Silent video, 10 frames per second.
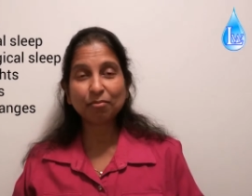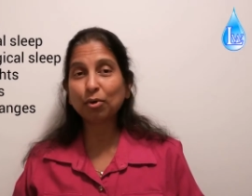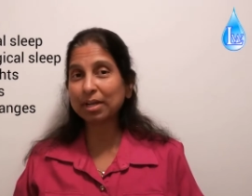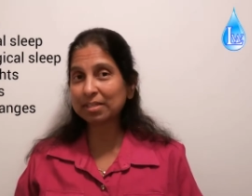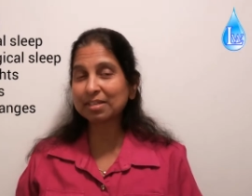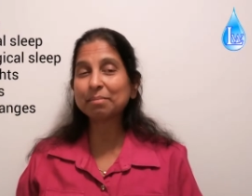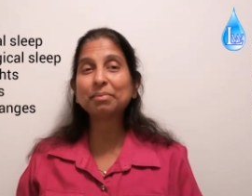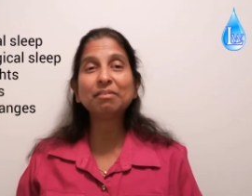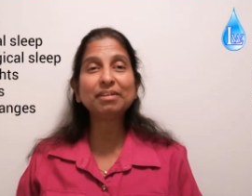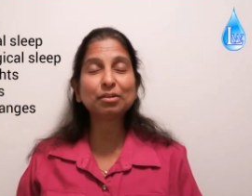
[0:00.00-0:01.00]
for
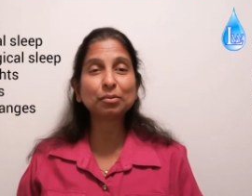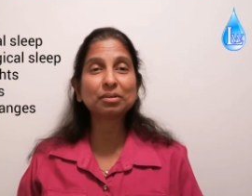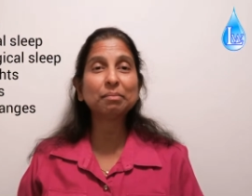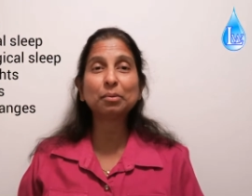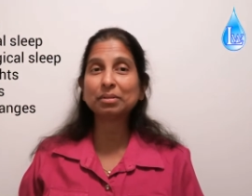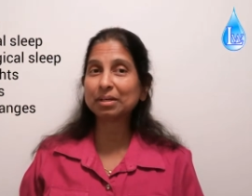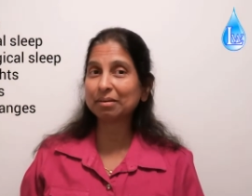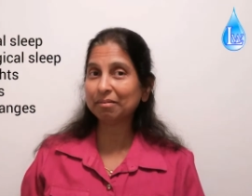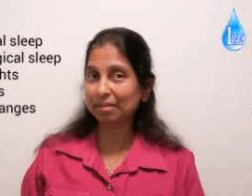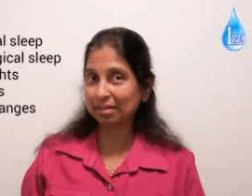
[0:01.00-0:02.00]
example, we talked about
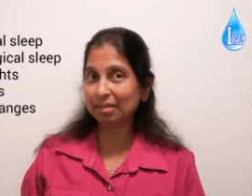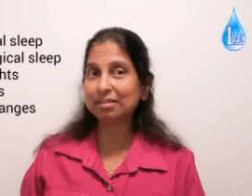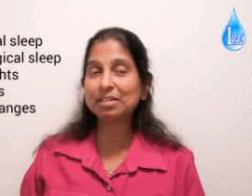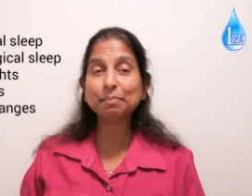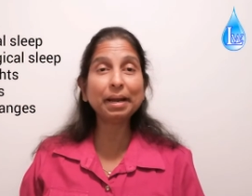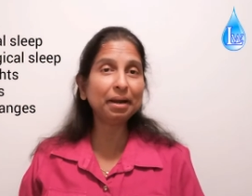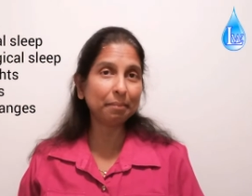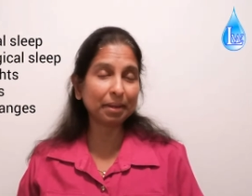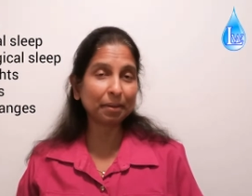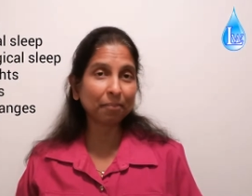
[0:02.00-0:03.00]
this
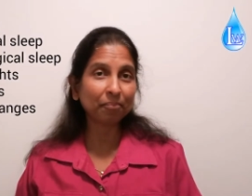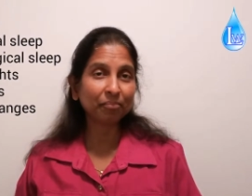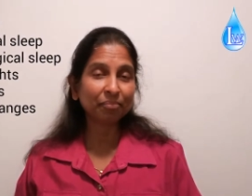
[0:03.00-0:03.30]
pandemic.